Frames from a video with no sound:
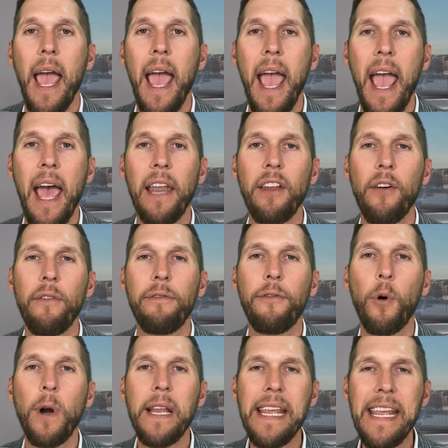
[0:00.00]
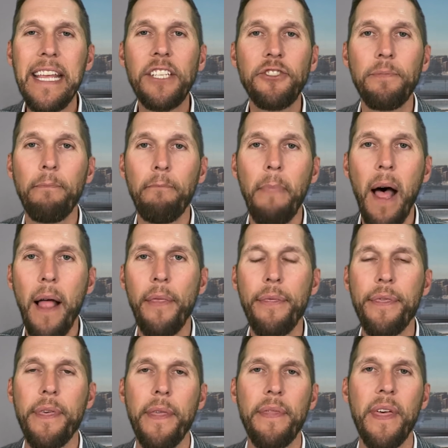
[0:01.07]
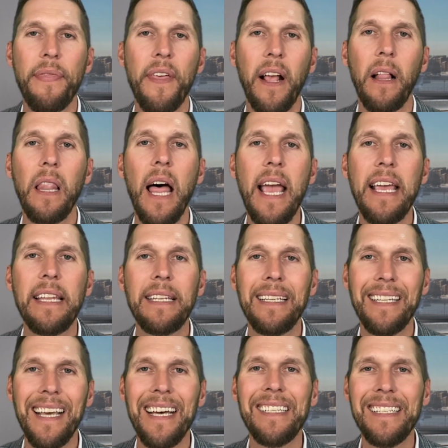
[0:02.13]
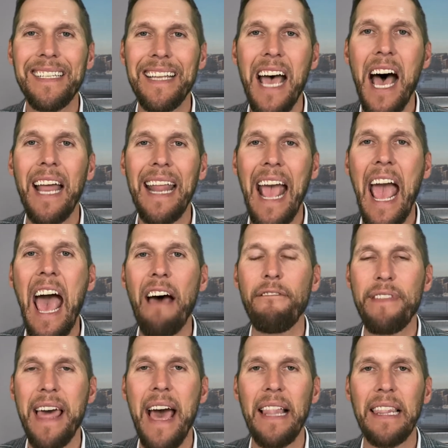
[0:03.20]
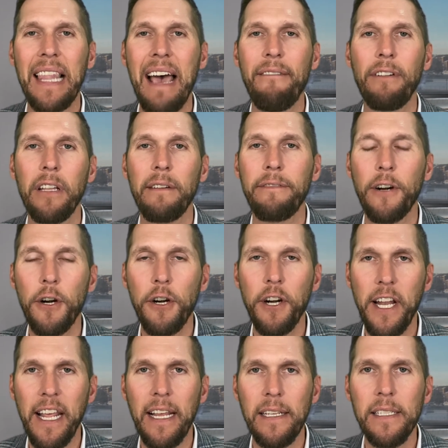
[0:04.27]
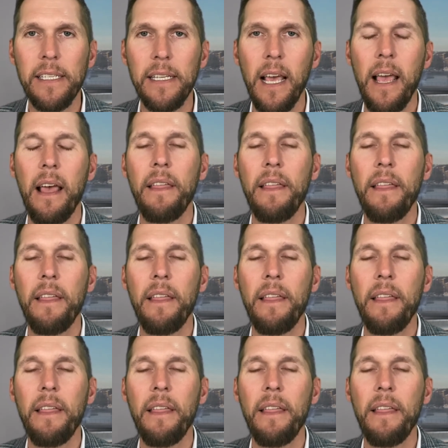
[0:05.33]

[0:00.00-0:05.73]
and for each month that the client does not have that level of earnings,